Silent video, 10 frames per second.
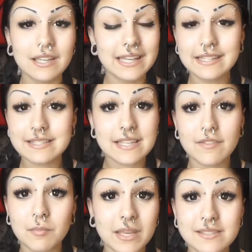It doesn't
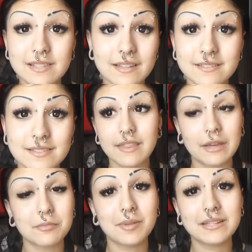even make sense.
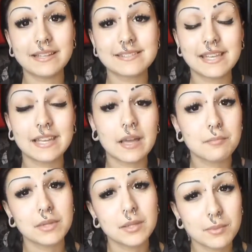That would be like saying a
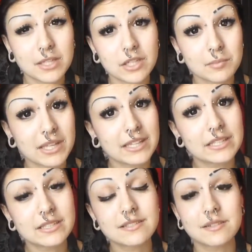millimeter in my
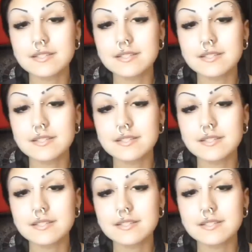ears.